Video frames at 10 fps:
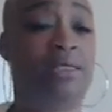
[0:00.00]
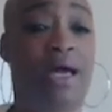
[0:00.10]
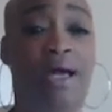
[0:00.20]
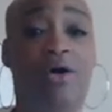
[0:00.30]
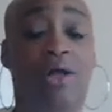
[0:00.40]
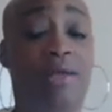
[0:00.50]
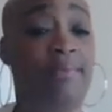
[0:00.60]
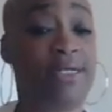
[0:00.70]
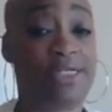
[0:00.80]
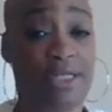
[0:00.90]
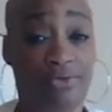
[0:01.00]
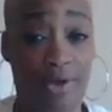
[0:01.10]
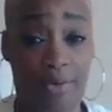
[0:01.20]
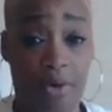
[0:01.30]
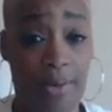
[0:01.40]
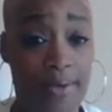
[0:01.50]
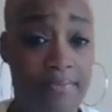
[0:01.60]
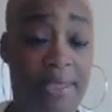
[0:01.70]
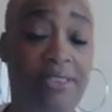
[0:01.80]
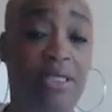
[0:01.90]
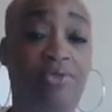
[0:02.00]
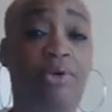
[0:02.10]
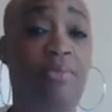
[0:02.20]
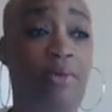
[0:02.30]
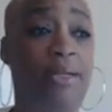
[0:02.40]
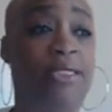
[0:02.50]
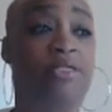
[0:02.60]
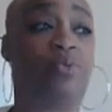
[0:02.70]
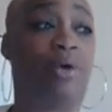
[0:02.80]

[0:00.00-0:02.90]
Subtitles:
I call it my G3 moment. My G3 moment is